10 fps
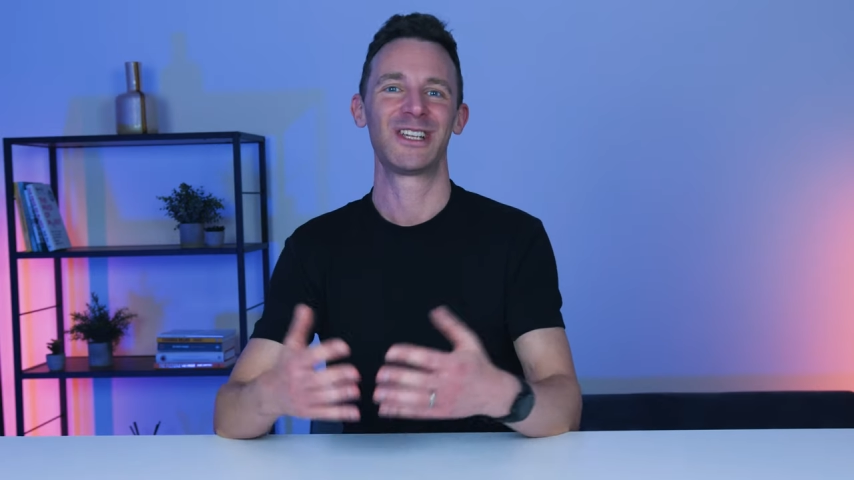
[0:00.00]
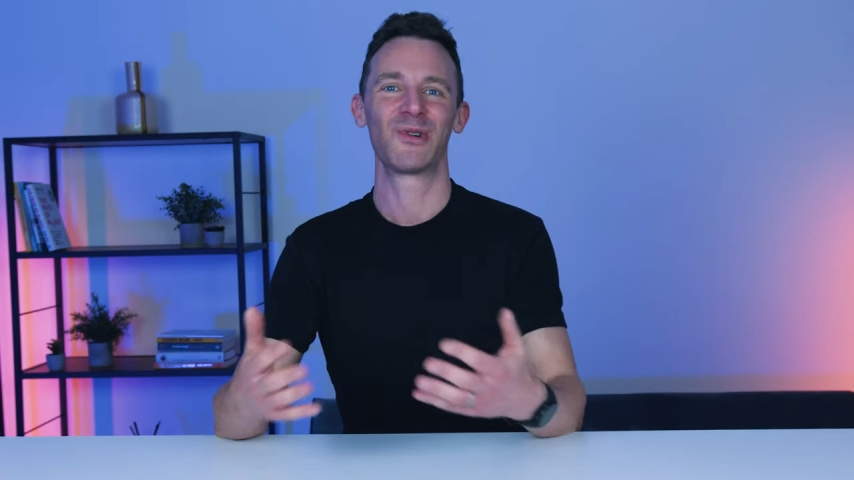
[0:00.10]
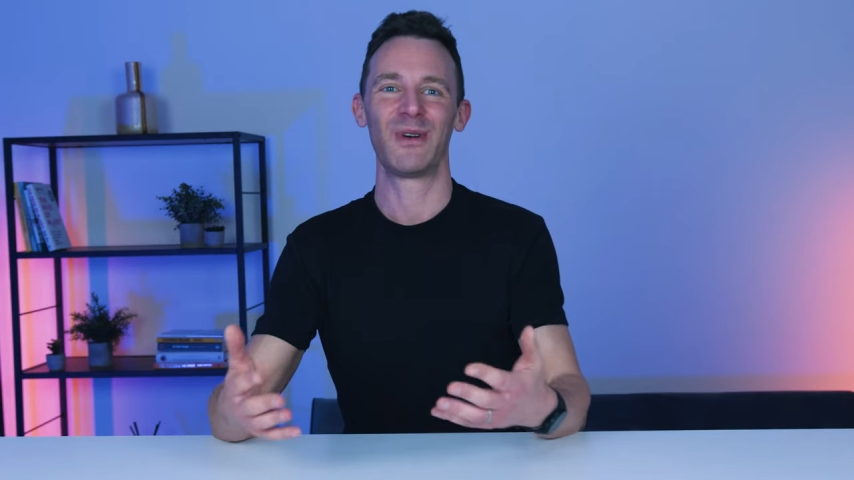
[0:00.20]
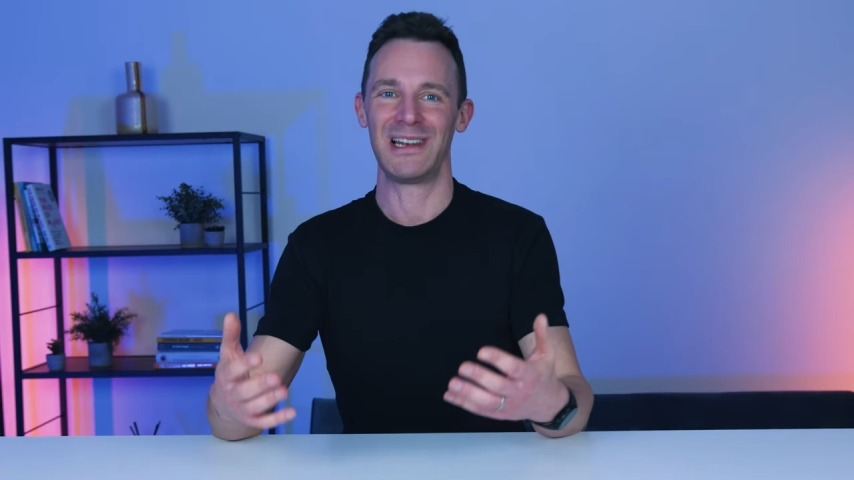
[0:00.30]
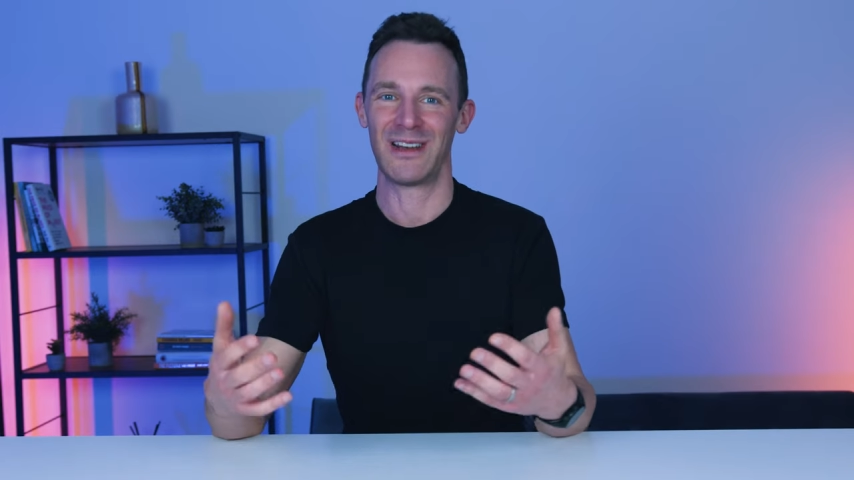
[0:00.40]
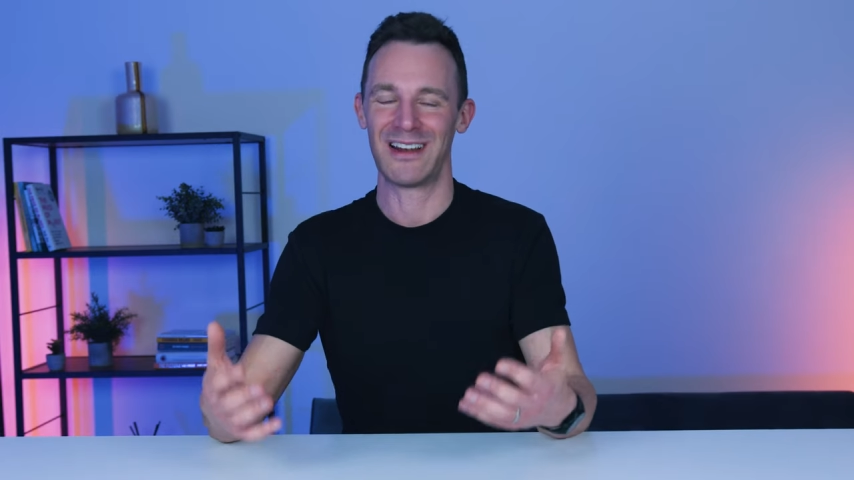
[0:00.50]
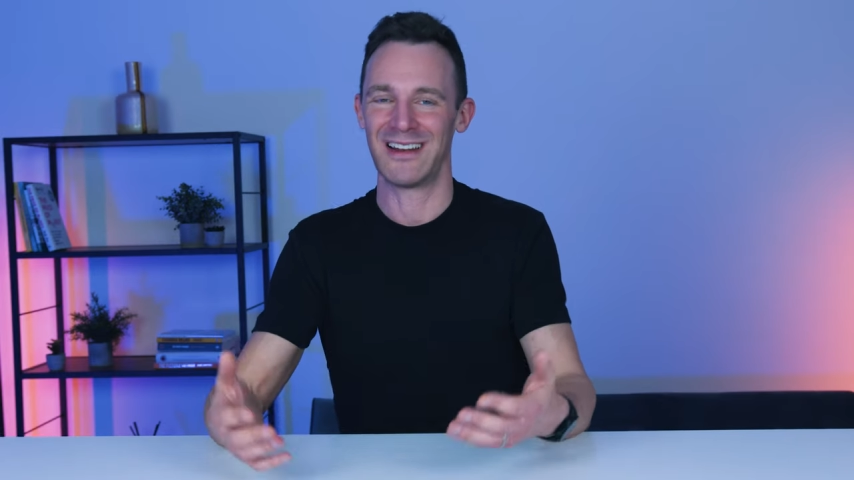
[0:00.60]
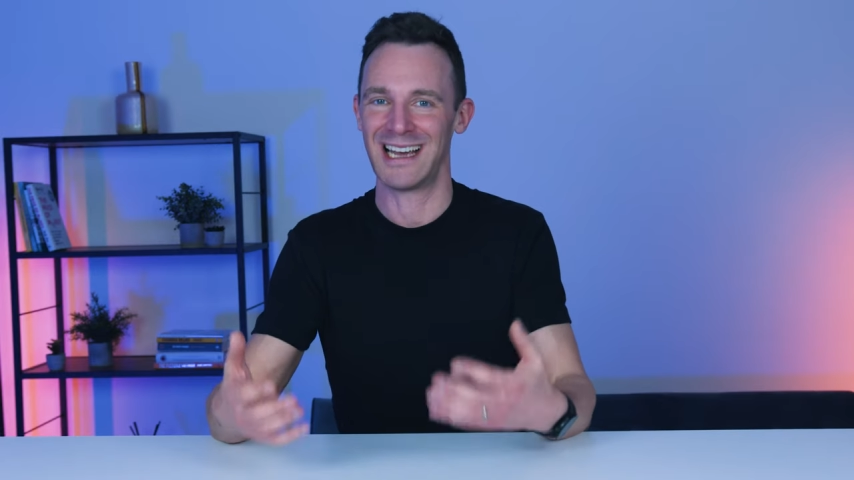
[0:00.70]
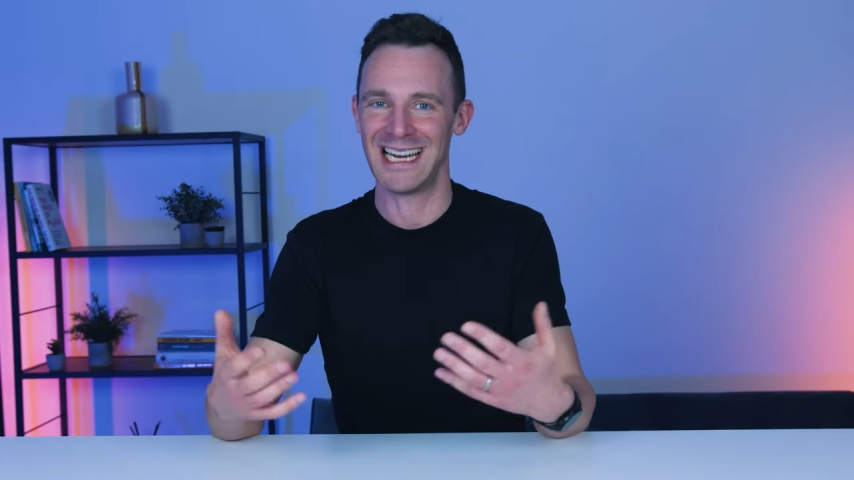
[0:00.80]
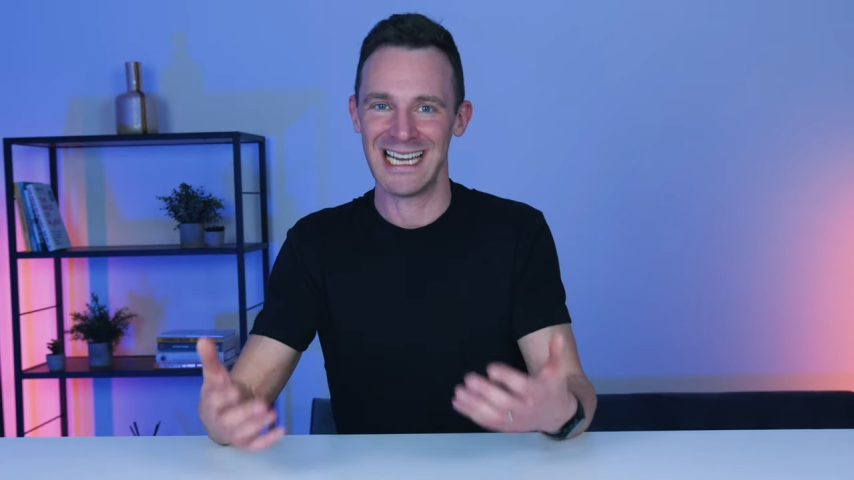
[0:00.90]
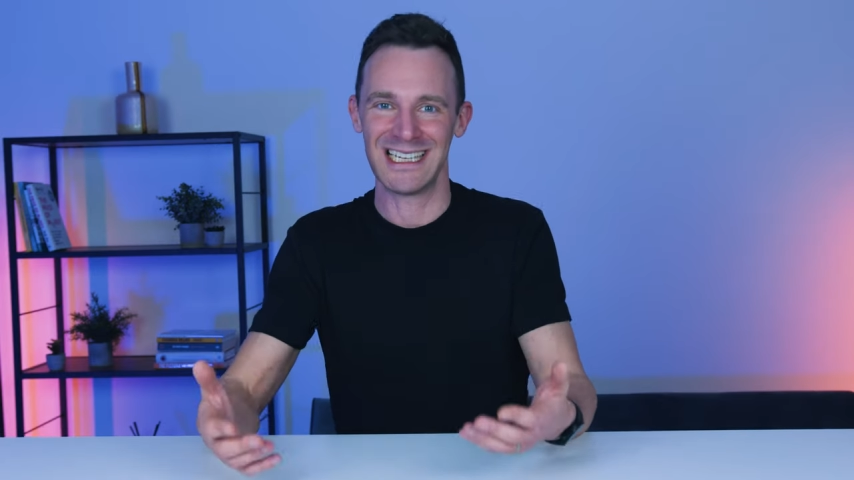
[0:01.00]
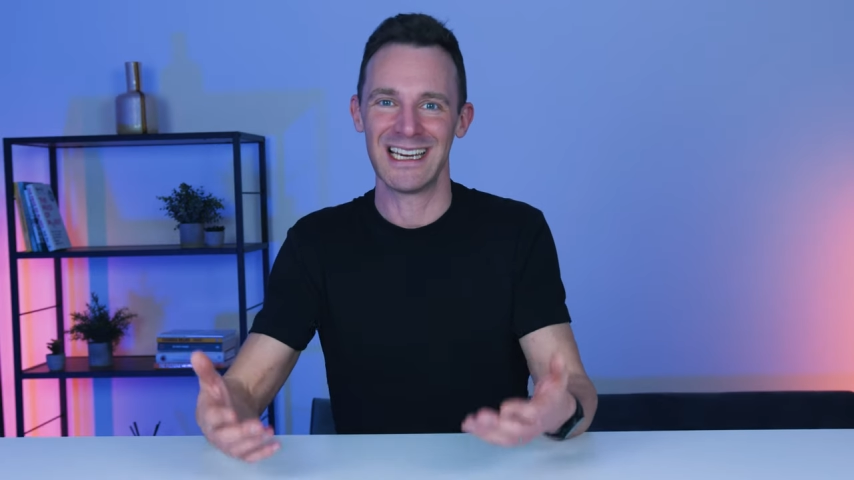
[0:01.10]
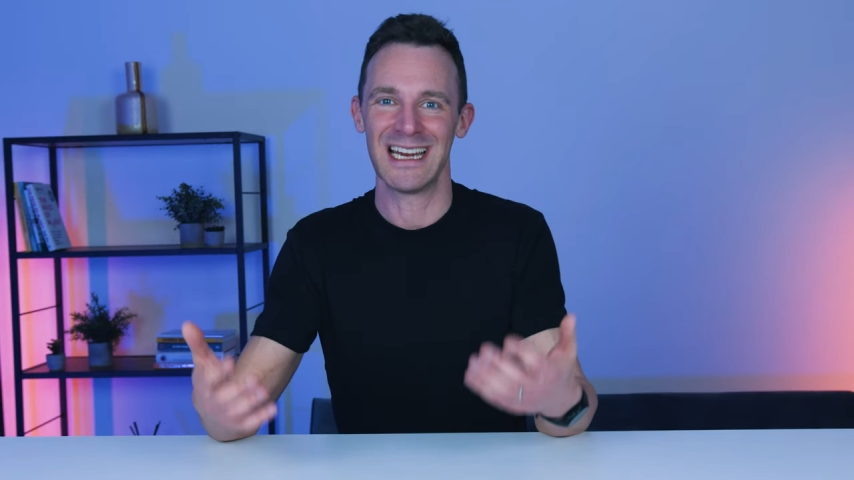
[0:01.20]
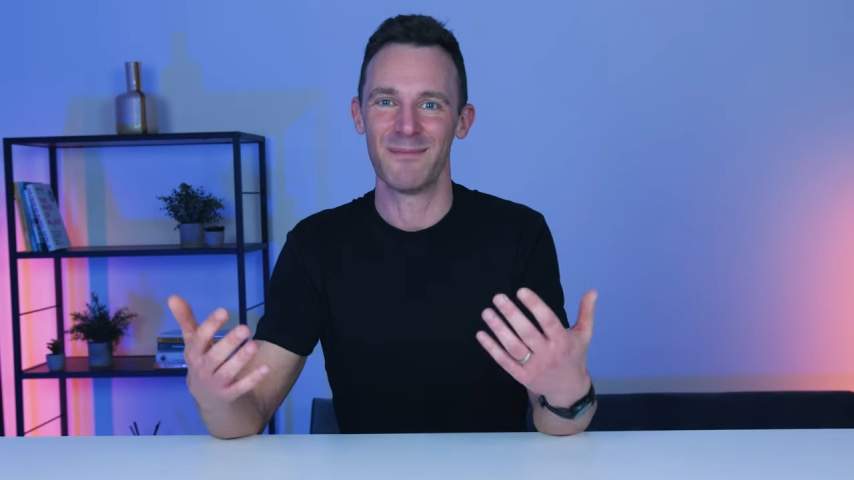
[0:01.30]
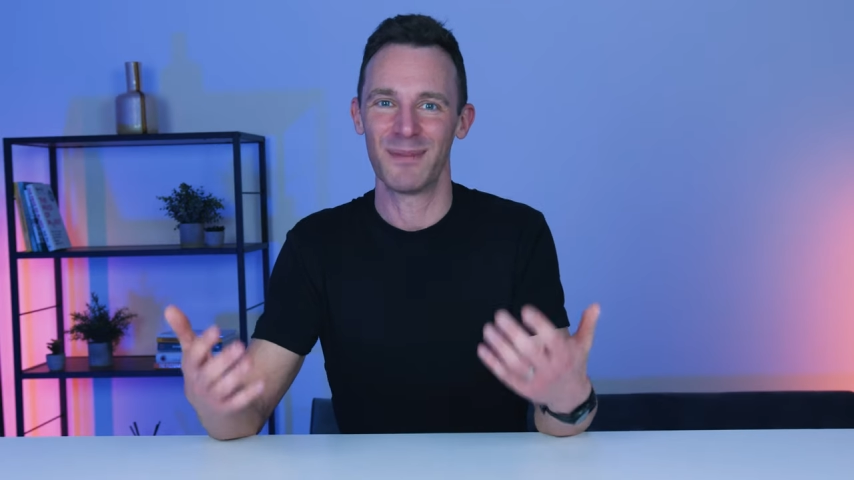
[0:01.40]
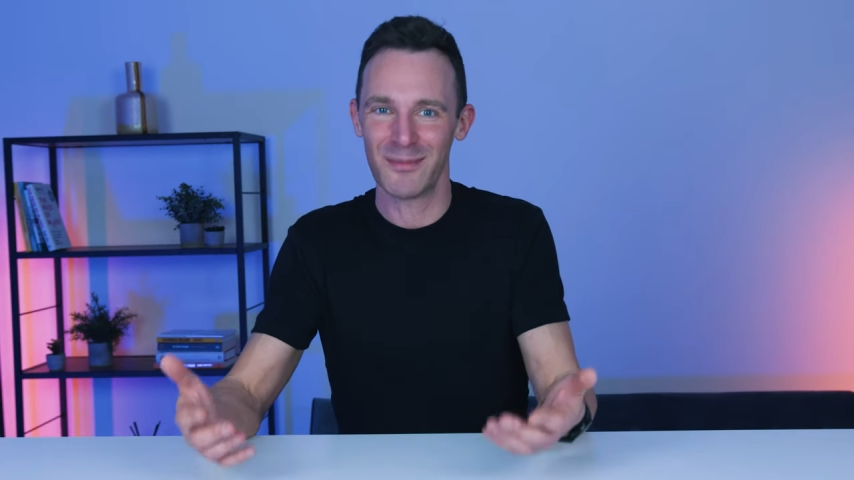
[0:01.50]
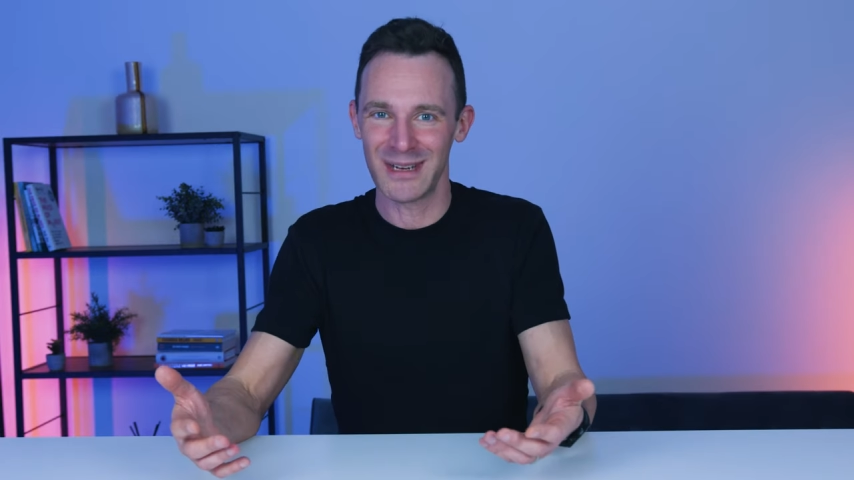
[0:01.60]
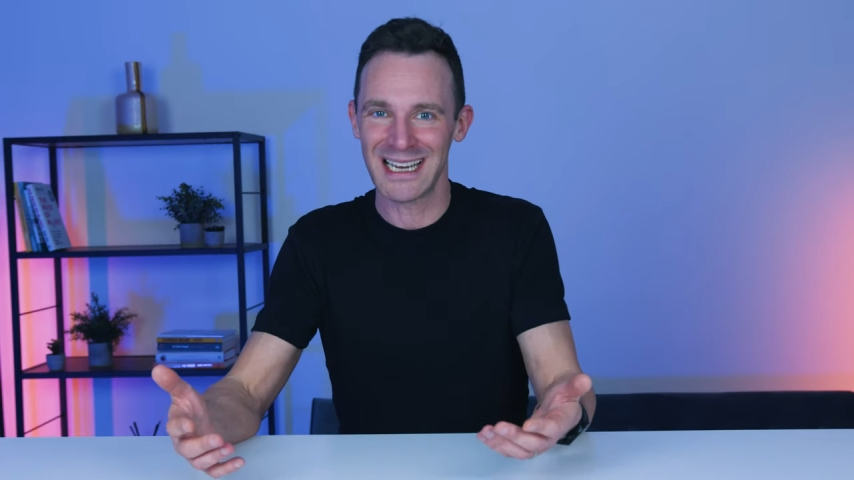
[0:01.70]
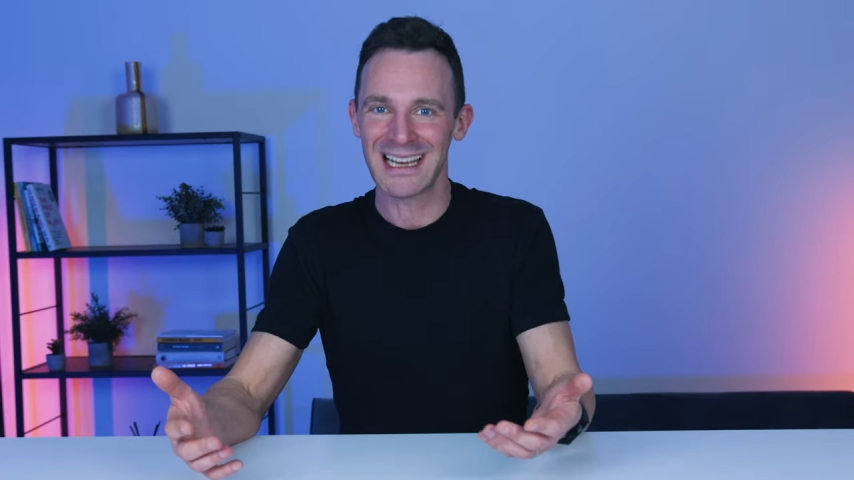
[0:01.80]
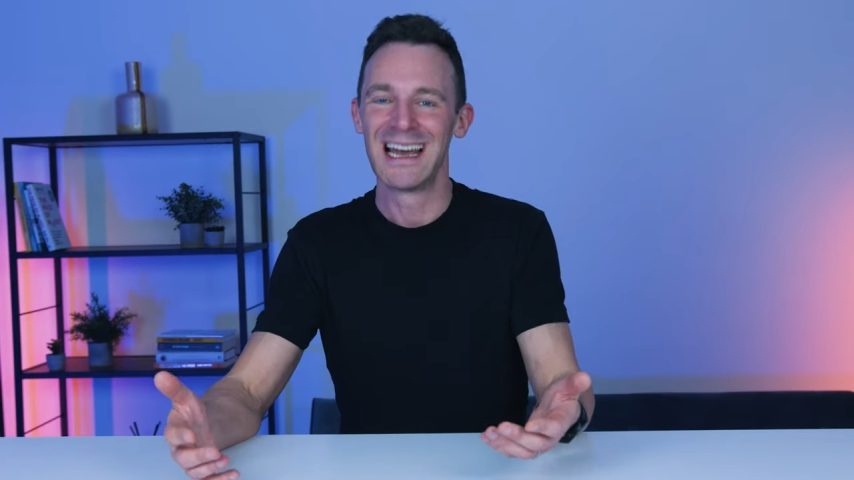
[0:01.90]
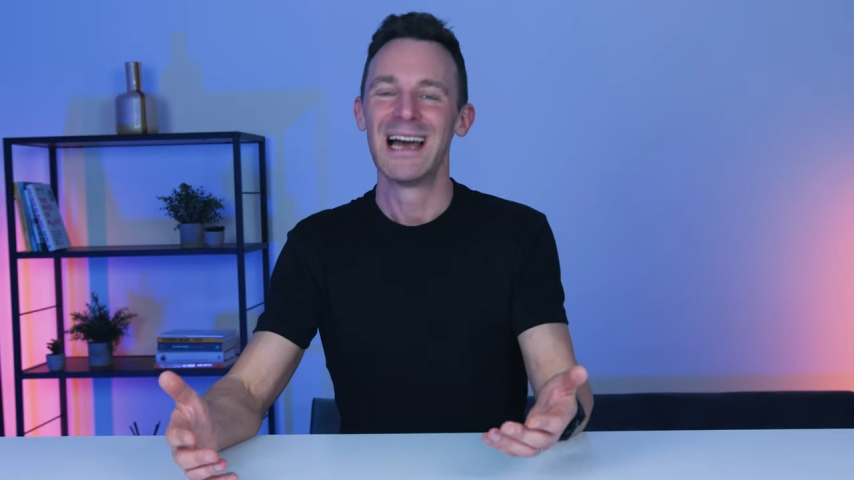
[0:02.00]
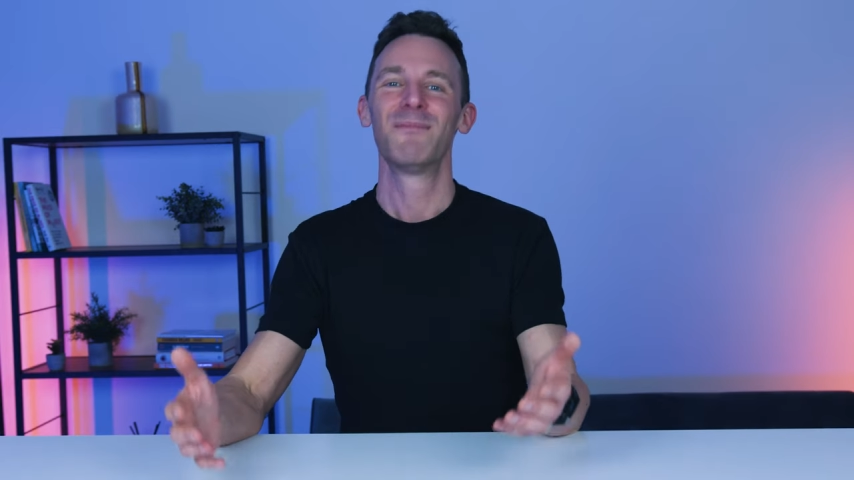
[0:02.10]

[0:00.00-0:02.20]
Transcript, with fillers: enjoy looking like an idiot in public,